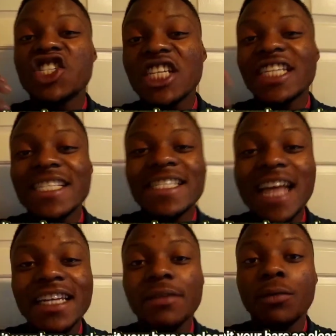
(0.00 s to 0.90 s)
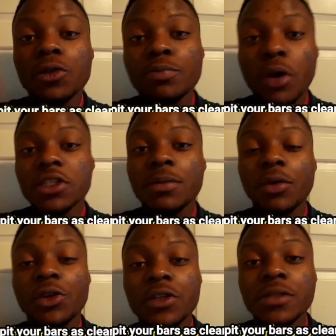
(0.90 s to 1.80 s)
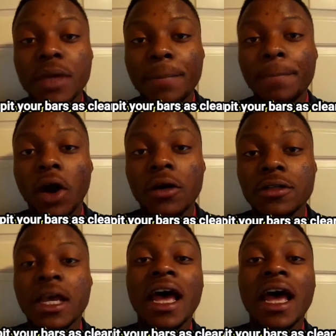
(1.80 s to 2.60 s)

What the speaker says: understandable as possible when you spit bars.